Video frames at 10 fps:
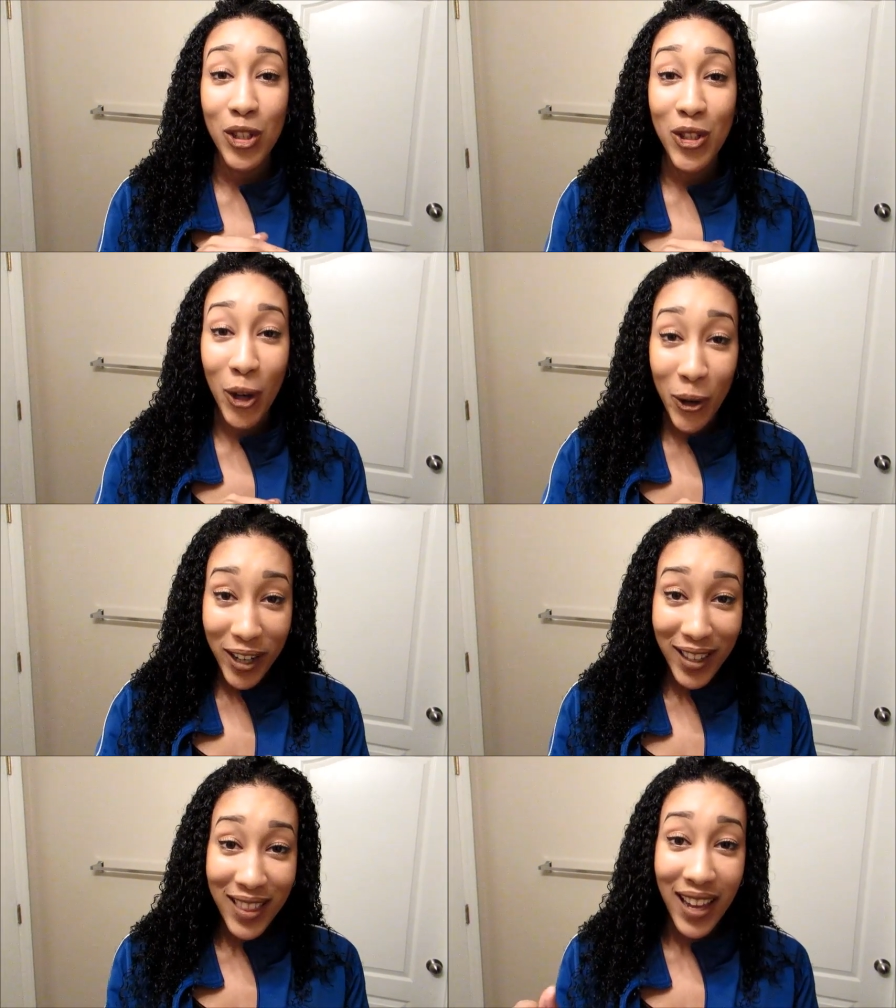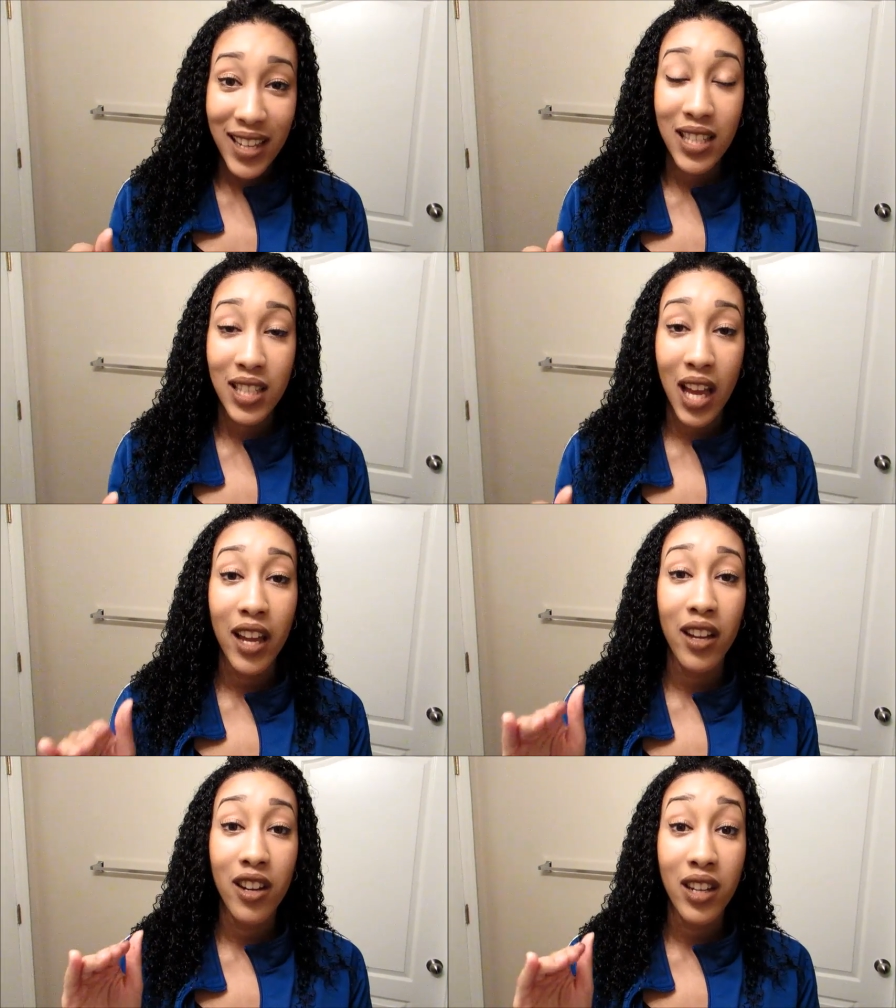During that
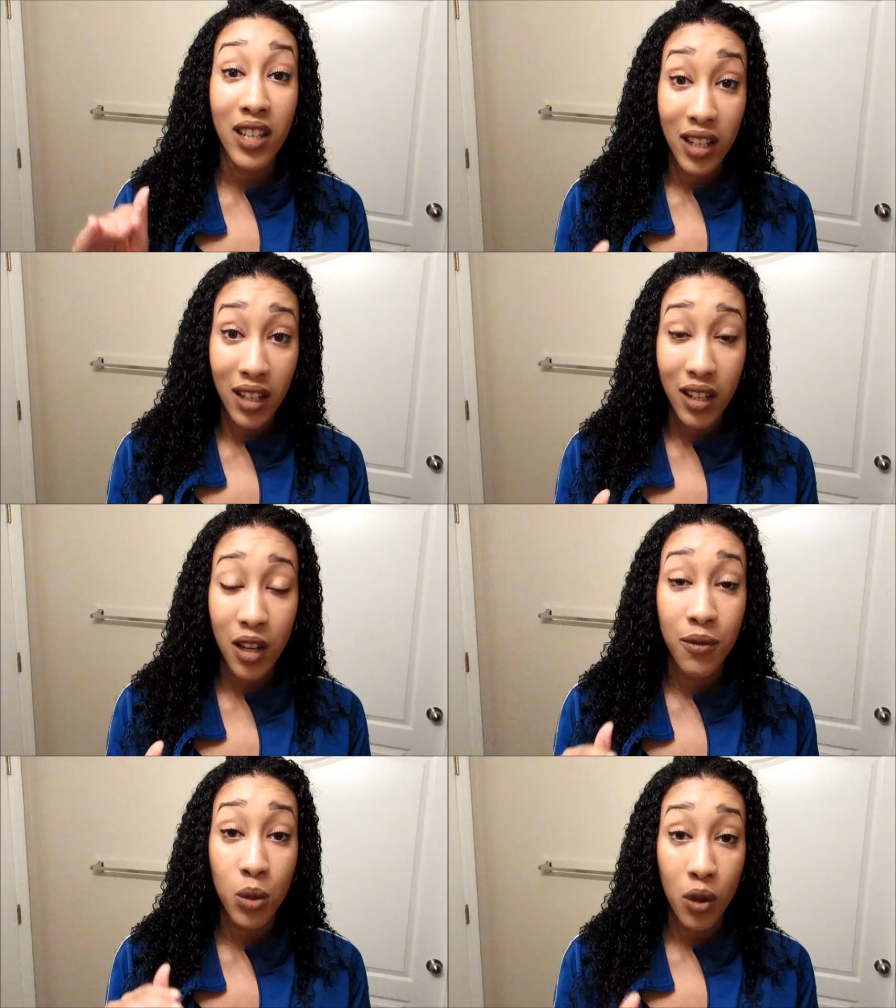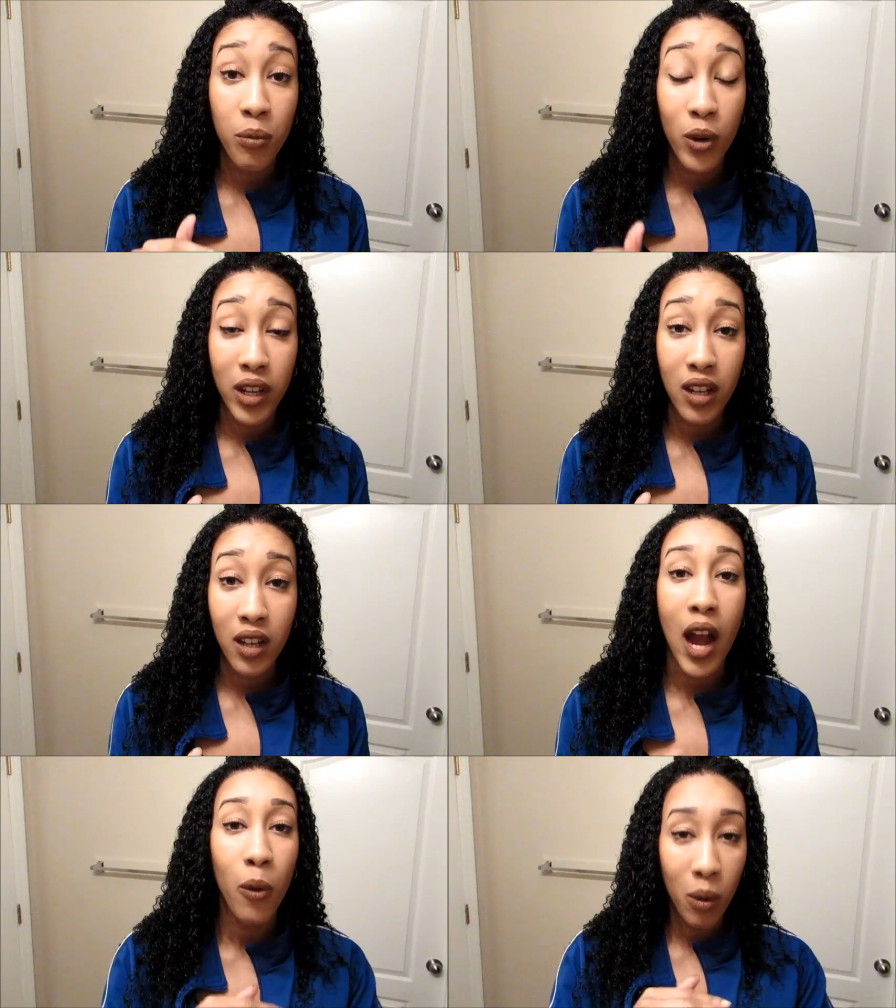entire year of sophomore
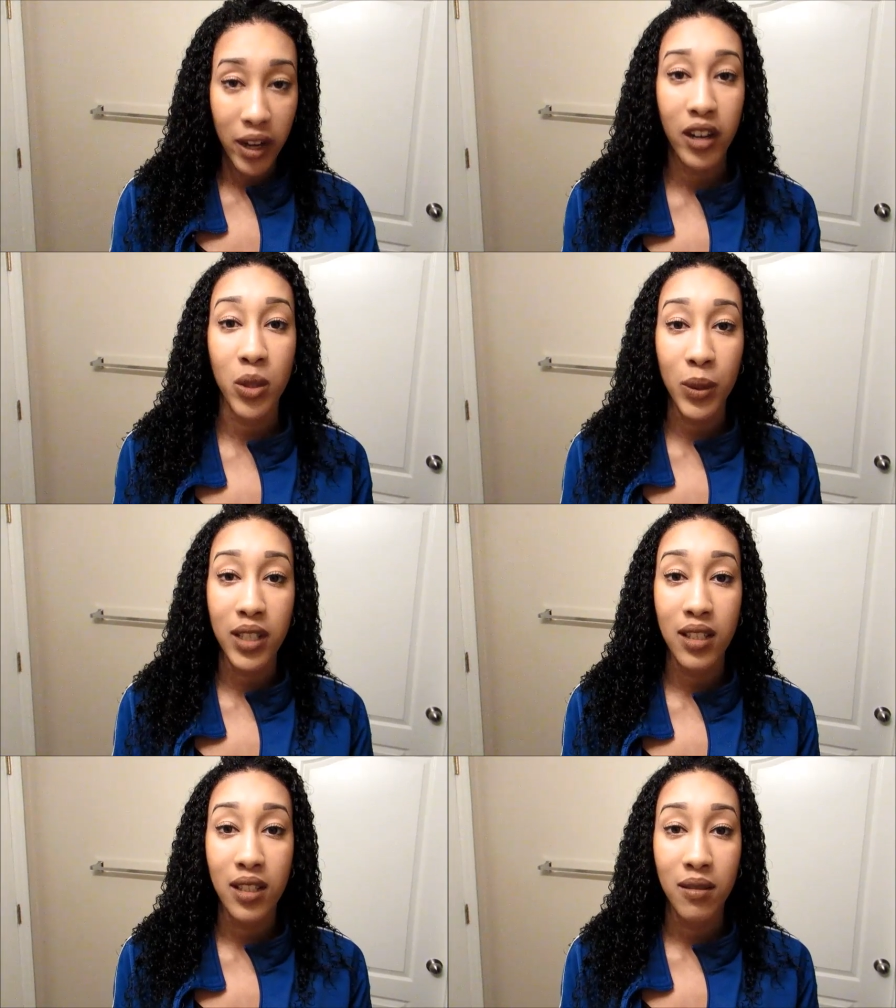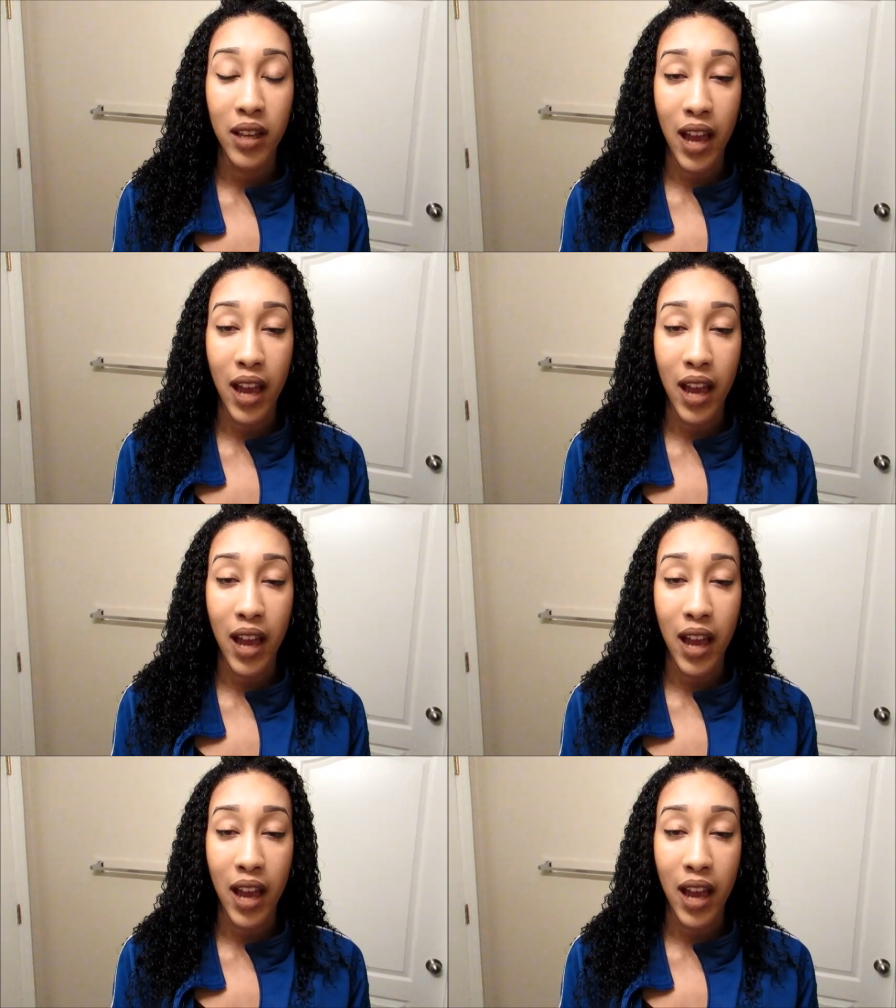year, I wore my hair in twists.